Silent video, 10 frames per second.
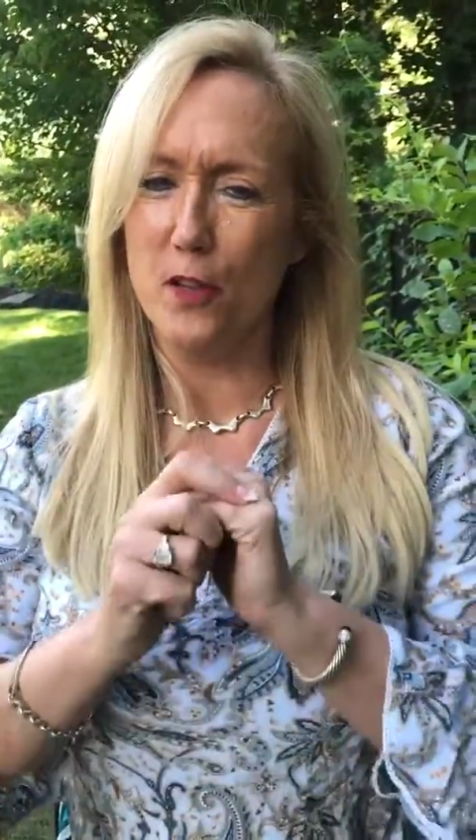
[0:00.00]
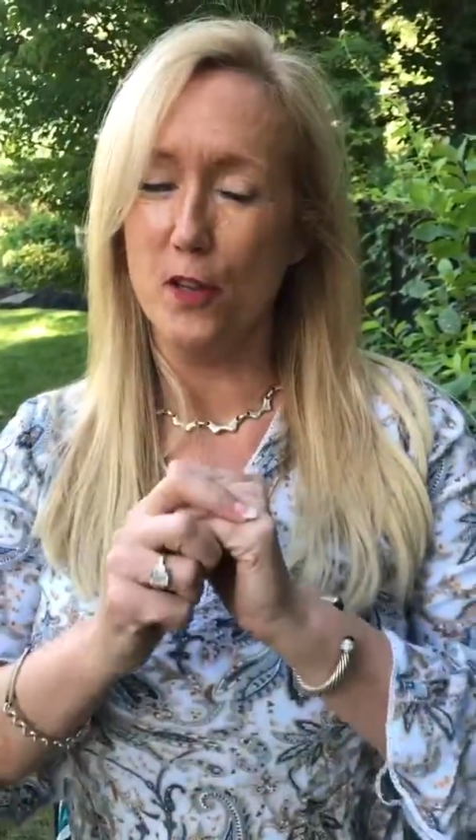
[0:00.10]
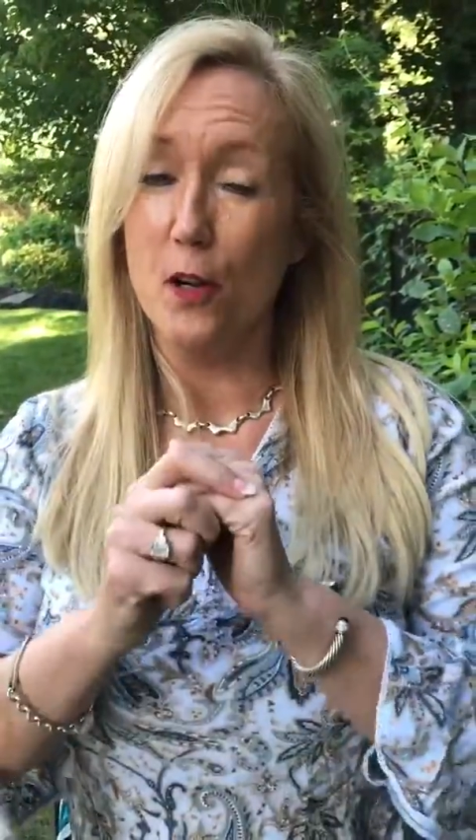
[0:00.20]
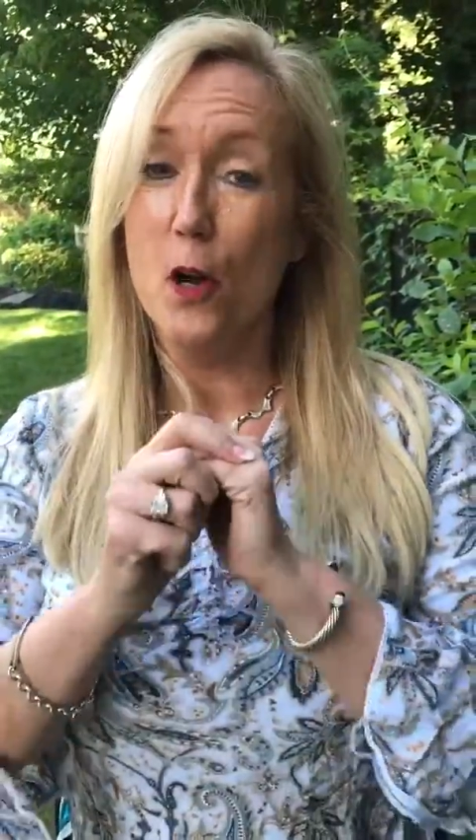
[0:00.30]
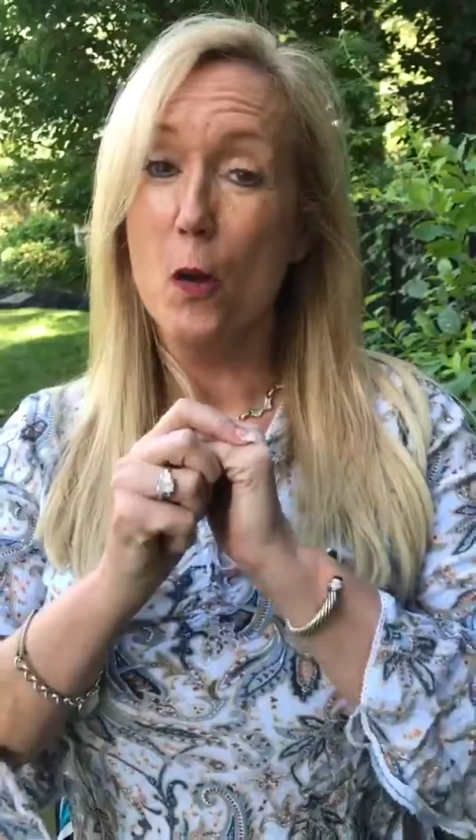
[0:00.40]

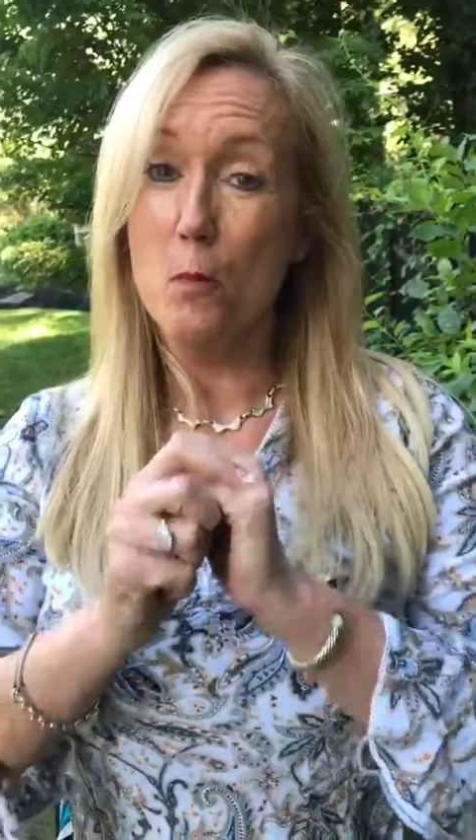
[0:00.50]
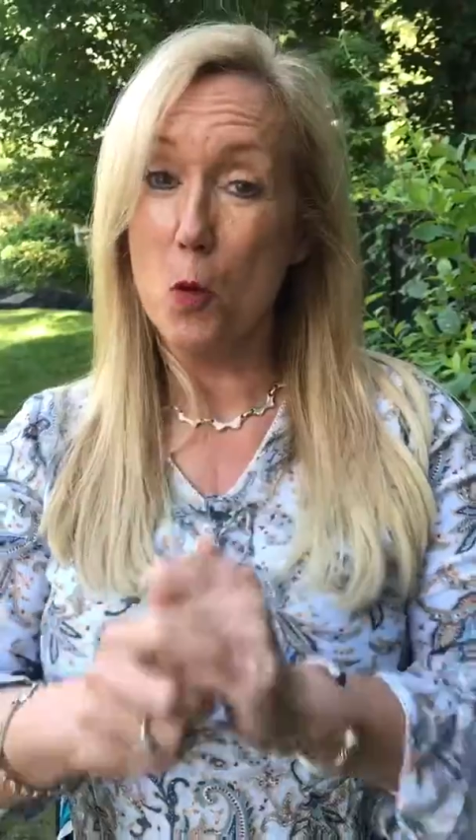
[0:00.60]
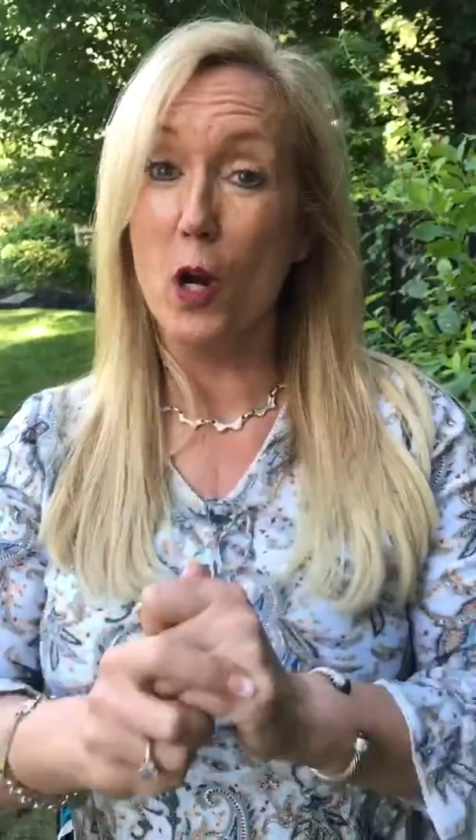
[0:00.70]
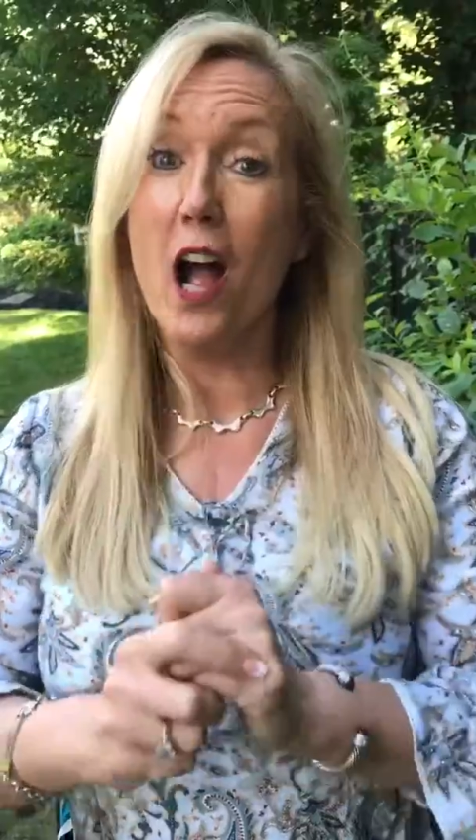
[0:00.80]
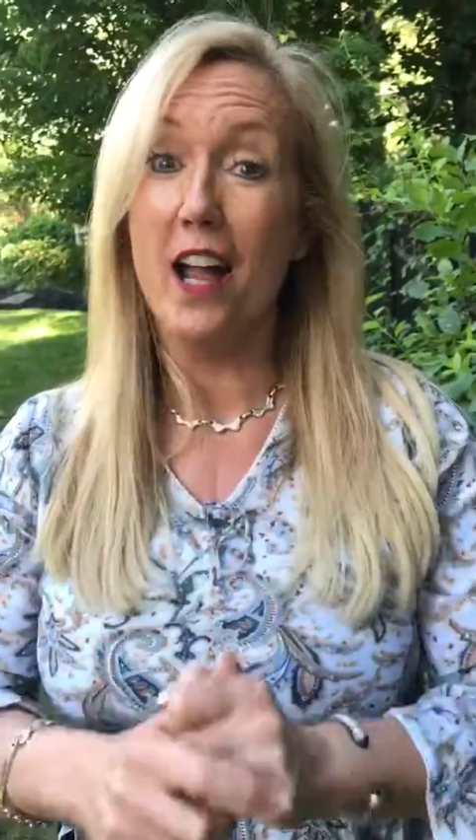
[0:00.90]
her
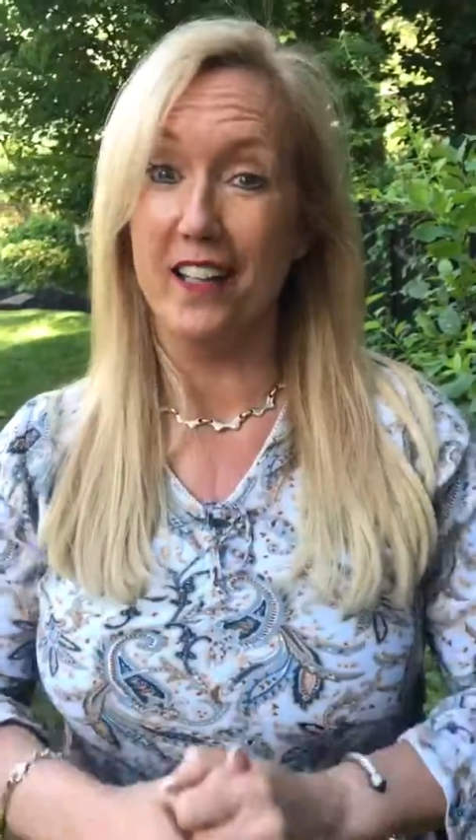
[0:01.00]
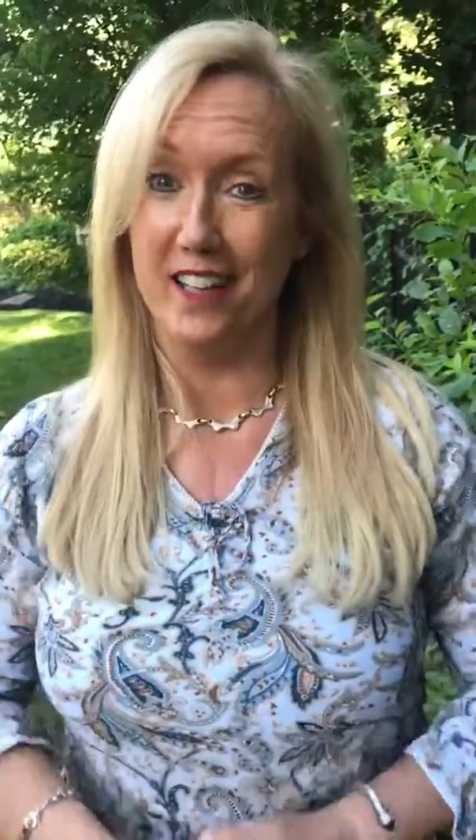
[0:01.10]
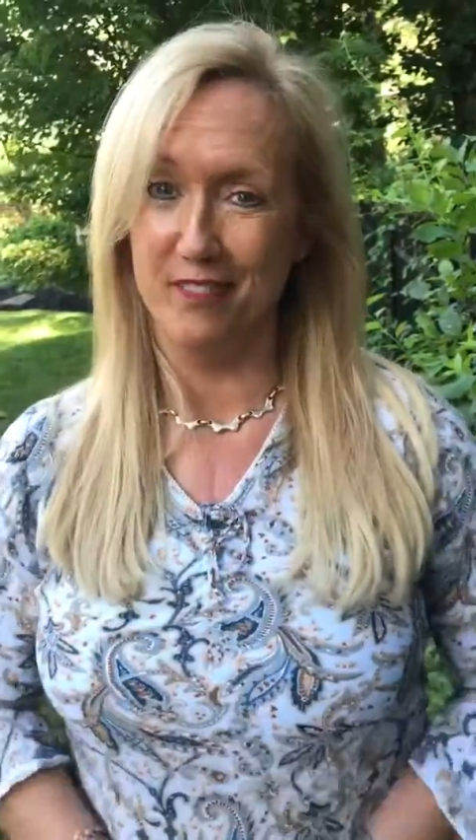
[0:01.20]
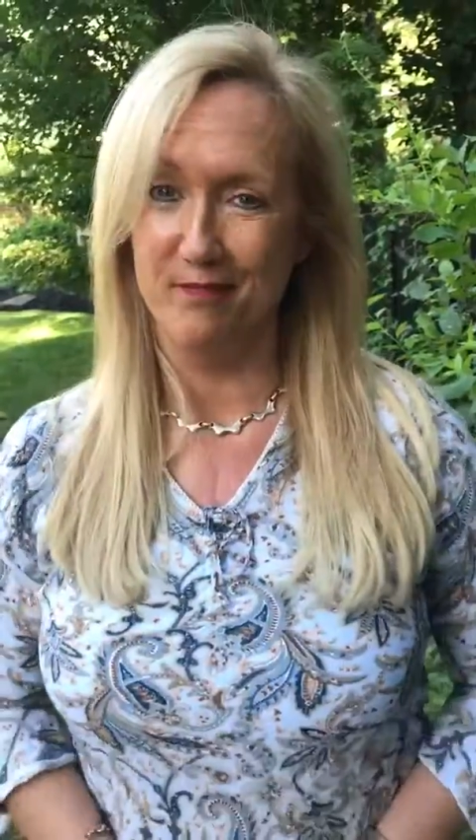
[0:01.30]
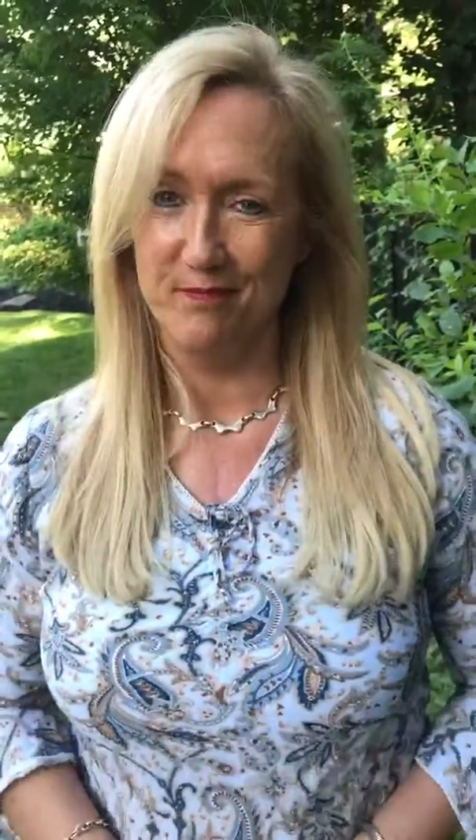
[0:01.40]
more
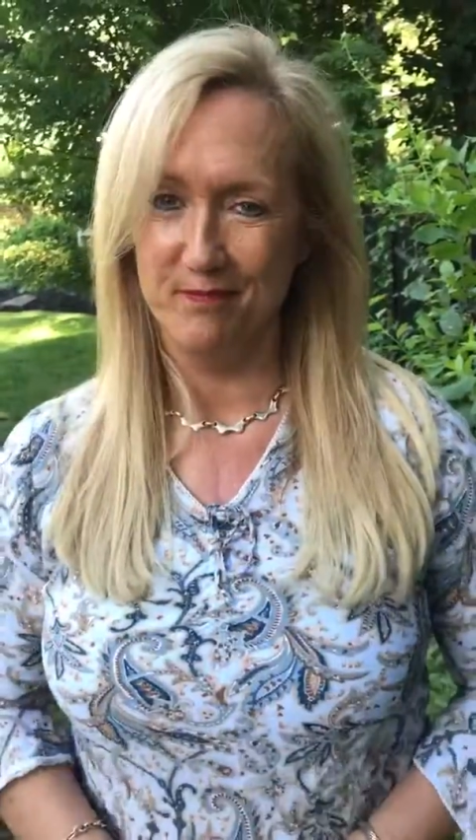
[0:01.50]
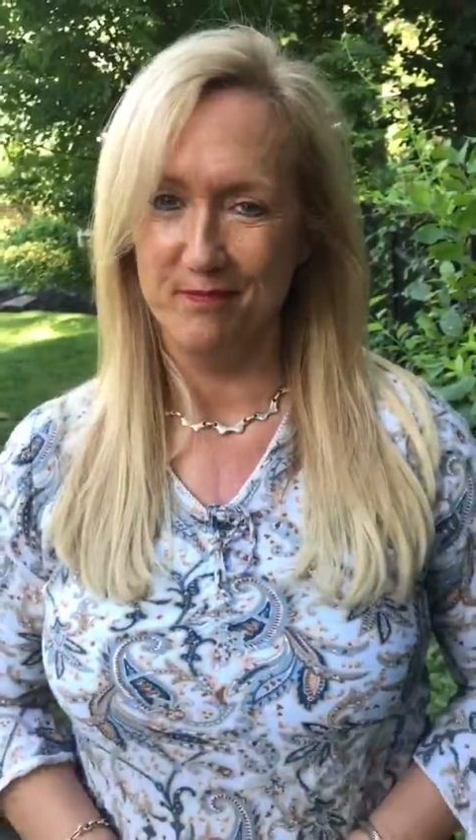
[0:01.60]
highly.